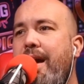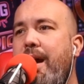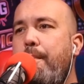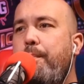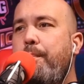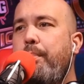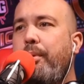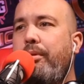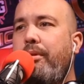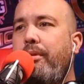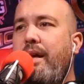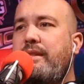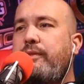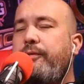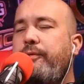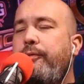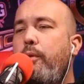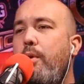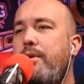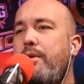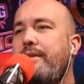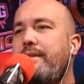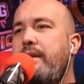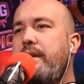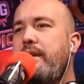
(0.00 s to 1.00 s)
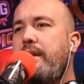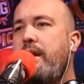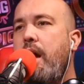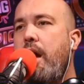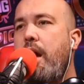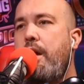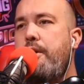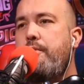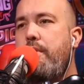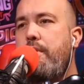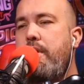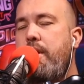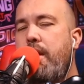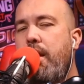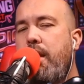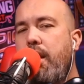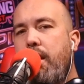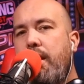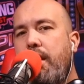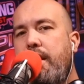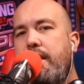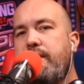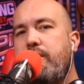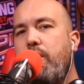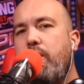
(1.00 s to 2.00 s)
plus 1400
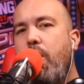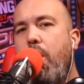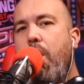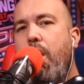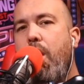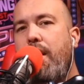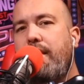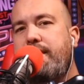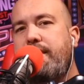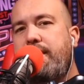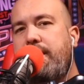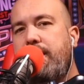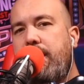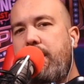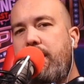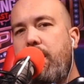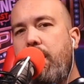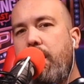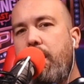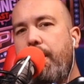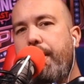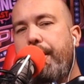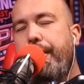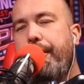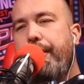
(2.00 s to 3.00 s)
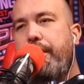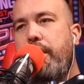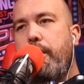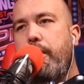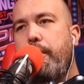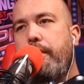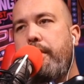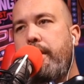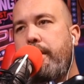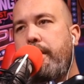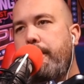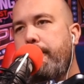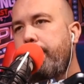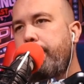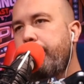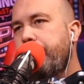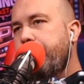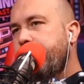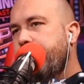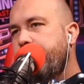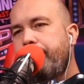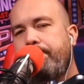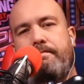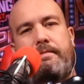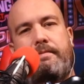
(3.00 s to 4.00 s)
is Austin Theory.
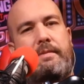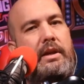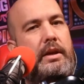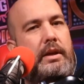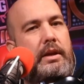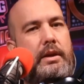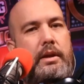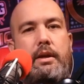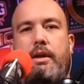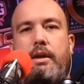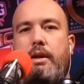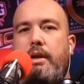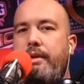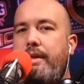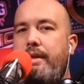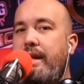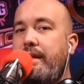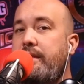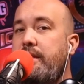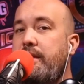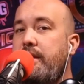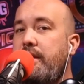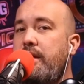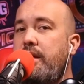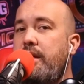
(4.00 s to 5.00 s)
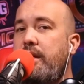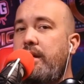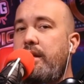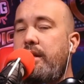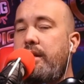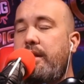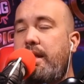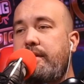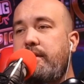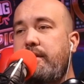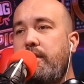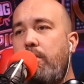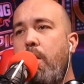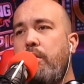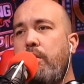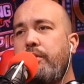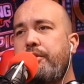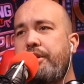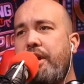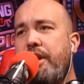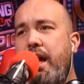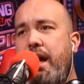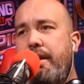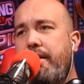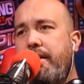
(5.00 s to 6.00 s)
That's a long
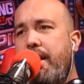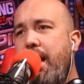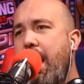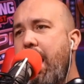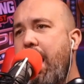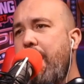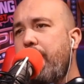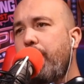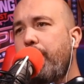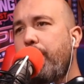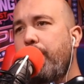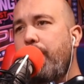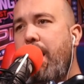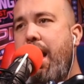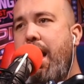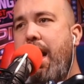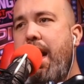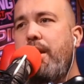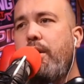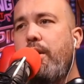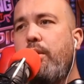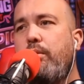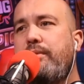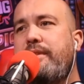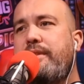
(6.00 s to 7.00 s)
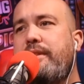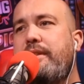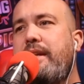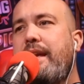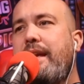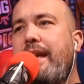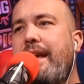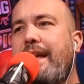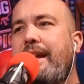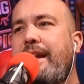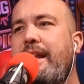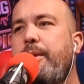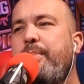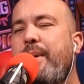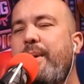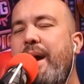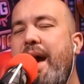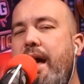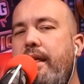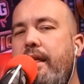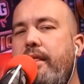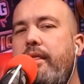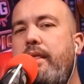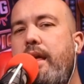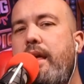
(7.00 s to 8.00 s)
shot. I don't see any
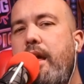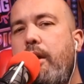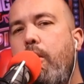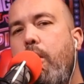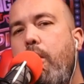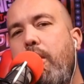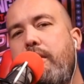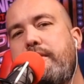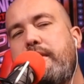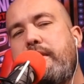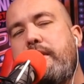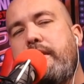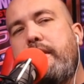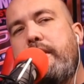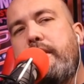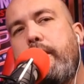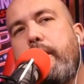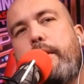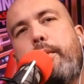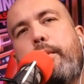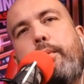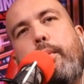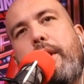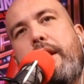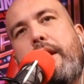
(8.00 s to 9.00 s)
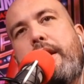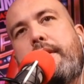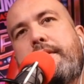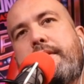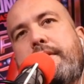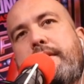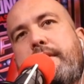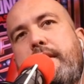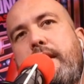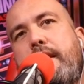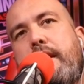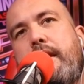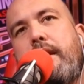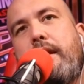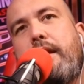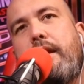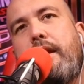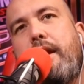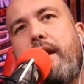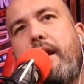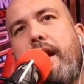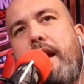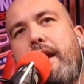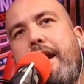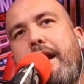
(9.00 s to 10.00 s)
path that Austin Theory wins
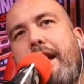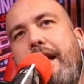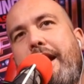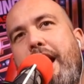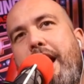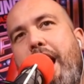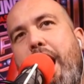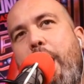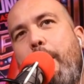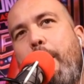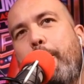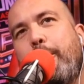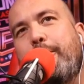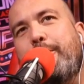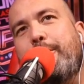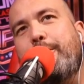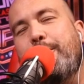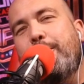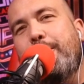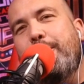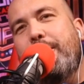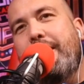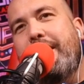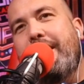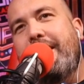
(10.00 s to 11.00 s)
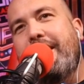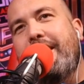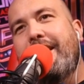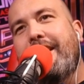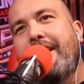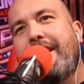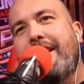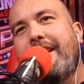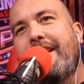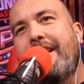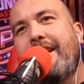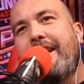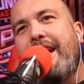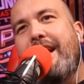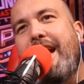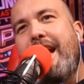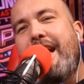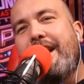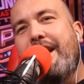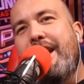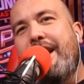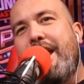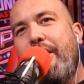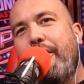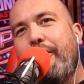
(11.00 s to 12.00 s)
an opportunity at
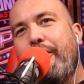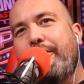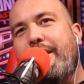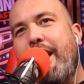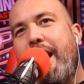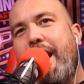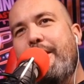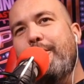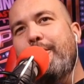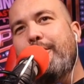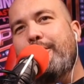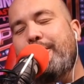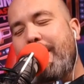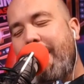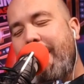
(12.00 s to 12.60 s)
another title shot